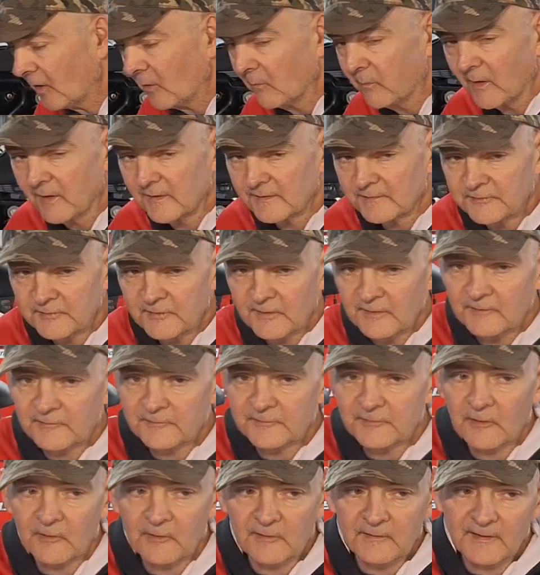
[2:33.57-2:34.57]
Bikes hit a
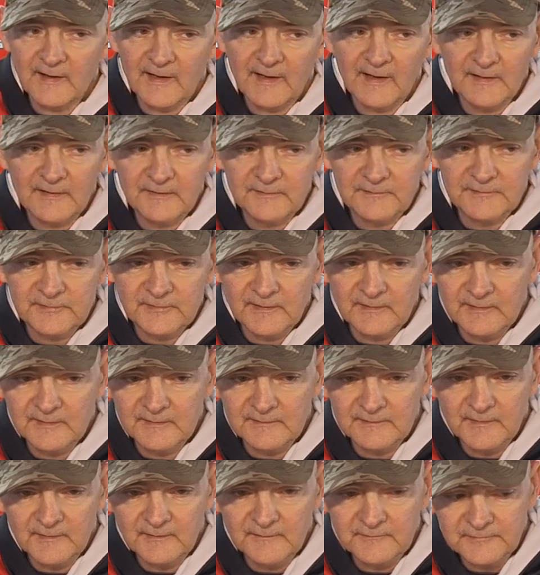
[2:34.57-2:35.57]
certain age,
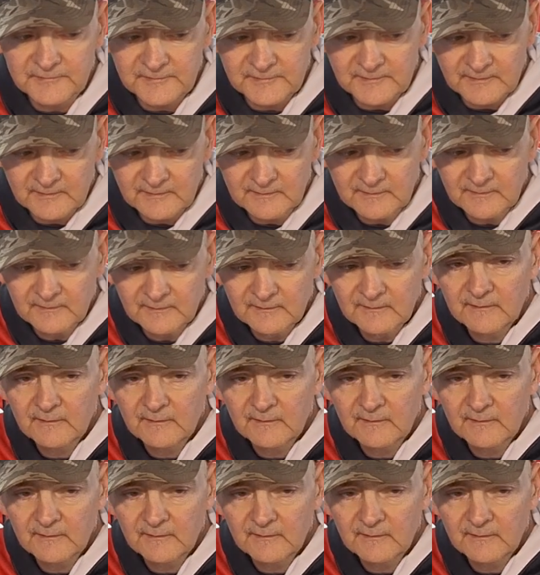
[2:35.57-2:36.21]
and if you're